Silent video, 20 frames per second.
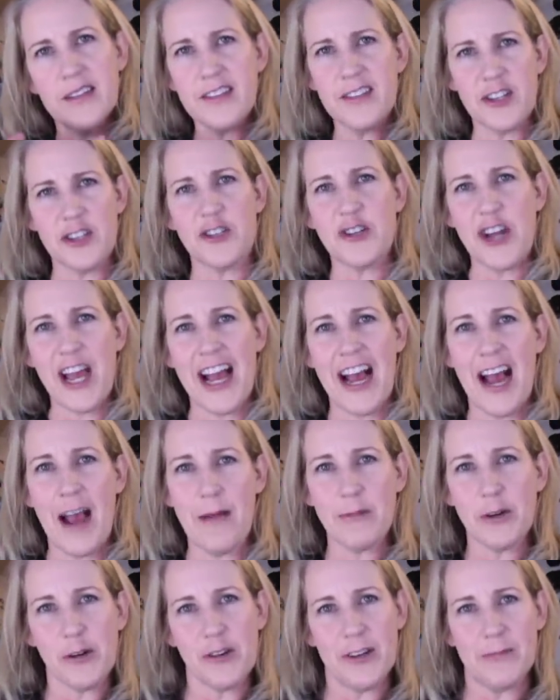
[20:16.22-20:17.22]

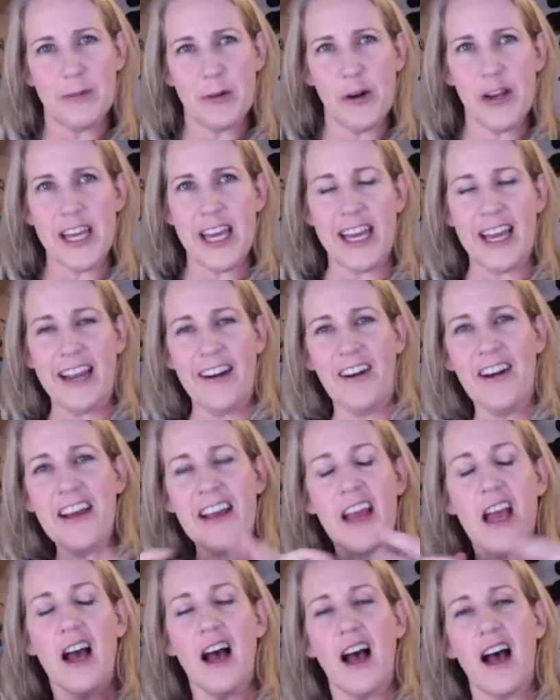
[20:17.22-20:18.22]
I'm creaking here.
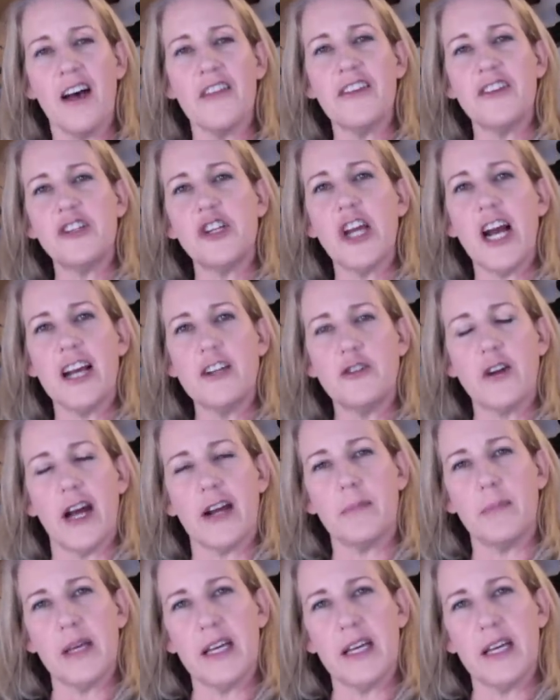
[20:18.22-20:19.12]
The GI tract,